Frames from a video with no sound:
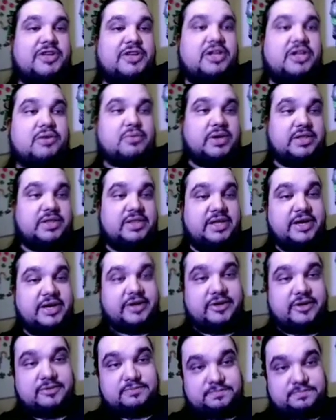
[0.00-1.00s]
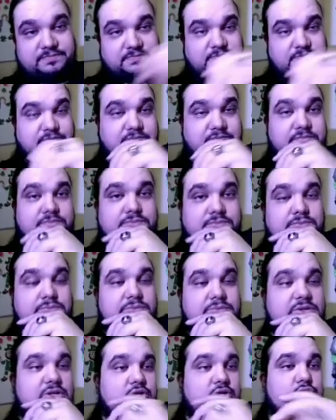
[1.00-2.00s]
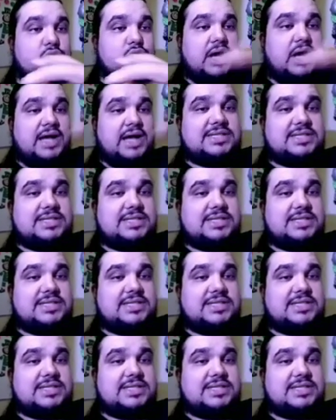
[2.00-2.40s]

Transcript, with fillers: the video right there. You